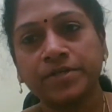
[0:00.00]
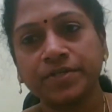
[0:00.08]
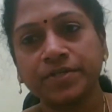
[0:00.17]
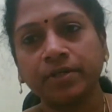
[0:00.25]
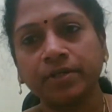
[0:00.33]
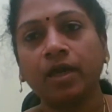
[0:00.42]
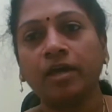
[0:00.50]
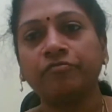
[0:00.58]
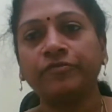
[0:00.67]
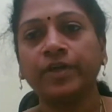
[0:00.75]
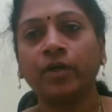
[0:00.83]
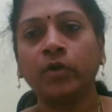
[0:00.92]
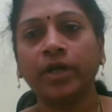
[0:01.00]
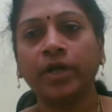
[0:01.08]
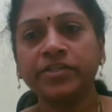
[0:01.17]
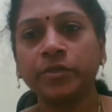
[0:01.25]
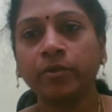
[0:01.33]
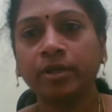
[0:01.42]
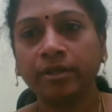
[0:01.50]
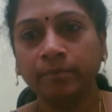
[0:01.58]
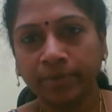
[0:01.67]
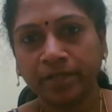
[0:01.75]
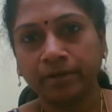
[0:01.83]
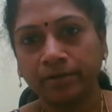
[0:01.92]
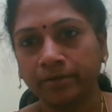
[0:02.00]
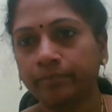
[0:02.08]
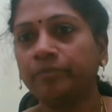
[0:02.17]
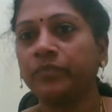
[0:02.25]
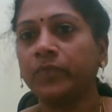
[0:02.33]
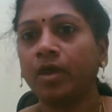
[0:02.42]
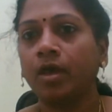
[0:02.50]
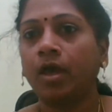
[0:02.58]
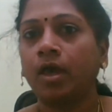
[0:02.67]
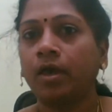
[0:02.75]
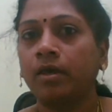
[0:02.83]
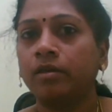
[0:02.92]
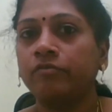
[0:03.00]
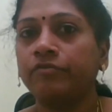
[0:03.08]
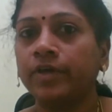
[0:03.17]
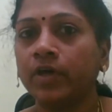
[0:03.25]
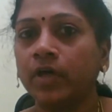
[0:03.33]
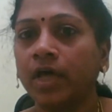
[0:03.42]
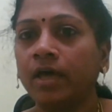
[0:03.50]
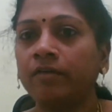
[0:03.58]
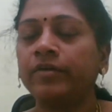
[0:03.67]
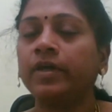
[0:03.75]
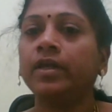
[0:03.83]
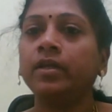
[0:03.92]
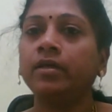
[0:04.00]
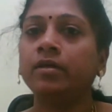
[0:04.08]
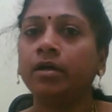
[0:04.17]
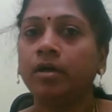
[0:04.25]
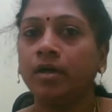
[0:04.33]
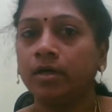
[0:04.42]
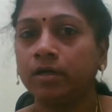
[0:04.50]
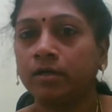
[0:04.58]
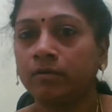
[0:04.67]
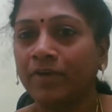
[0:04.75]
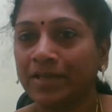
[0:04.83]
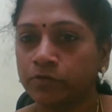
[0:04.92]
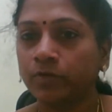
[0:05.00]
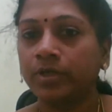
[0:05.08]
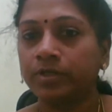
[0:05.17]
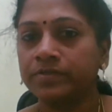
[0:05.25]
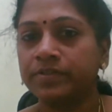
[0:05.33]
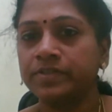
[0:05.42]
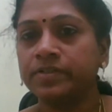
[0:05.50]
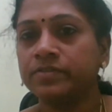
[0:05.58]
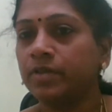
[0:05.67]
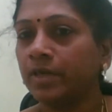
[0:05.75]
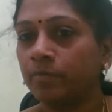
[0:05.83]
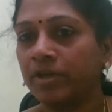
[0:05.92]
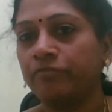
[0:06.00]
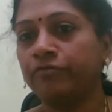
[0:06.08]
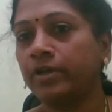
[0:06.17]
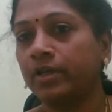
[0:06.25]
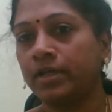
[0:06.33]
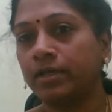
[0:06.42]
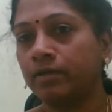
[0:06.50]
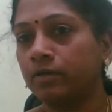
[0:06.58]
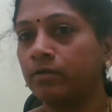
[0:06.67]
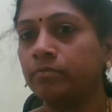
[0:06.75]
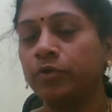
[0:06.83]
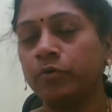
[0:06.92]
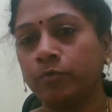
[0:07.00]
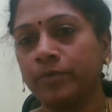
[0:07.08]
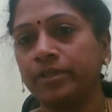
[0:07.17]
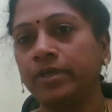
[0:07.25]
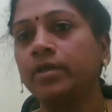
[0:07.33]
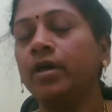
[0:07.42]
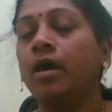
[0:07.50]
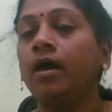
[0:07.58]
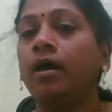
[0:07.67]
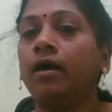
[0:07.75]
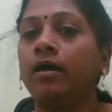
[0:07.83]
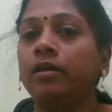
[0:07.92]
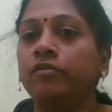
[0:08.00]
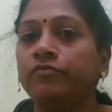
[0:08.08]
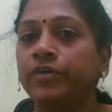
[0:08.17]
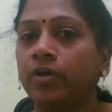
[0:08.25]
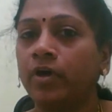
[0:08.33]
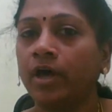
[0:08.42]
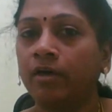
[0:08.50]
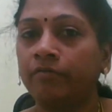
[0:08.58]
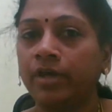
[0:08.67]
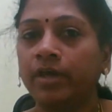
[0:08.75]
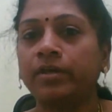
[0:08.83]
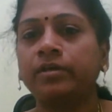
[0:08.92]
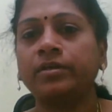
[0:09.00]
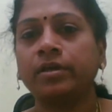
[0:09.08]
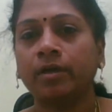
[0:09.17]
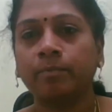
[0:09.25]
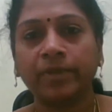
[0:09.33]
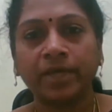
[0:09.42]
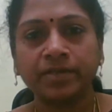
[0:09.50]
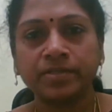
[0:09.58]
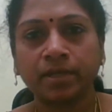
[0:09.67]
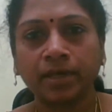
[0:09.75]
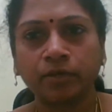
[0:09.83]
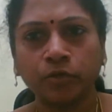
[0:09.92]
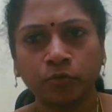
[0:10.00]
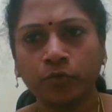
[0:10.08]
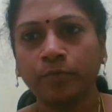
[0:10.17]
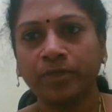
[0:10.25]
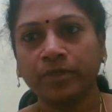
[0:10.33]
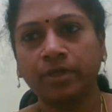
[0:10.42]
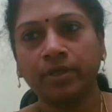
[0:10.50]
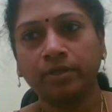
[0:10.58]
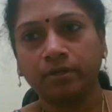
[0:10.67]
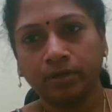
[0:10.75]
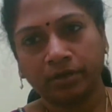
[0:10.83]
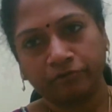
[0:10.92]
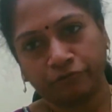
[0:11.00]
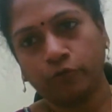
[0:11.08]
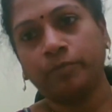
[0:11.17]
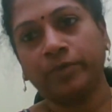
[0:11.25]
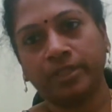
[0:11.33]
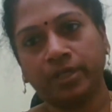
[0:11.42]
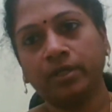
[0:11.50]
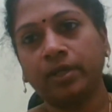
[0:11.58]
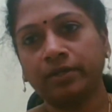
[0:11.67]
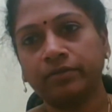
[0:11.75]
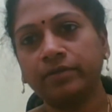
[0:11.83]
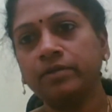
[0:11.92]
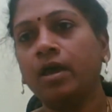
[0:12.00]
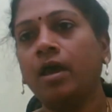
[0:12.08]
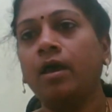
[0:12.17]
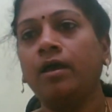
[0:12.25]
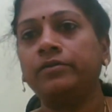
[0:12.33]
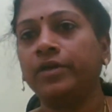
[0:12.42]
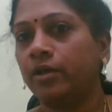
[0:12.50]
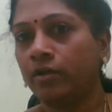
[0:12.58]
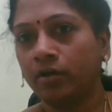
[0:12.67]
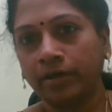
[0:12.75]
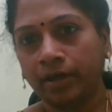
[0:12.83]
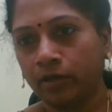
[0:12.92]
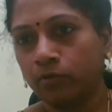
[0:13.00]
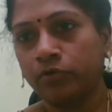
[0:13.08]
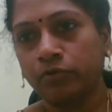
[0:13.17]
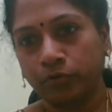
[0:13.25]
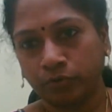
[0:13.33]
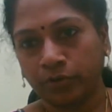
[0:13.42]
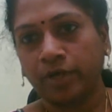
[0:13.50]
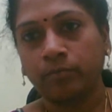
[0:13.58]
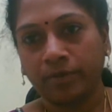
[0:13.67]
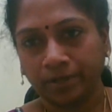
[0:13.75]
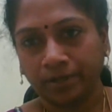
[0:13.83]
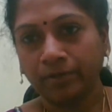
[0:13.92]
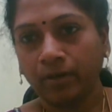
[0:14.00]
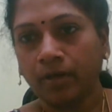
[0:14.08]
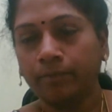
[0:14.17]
patient, if they are insulin dependent and if they are having any vascular diseases like peripheral neuropathy, and if they are having any other complaints like neuropathy, nephropathy like that, they are not allowed to donate blood.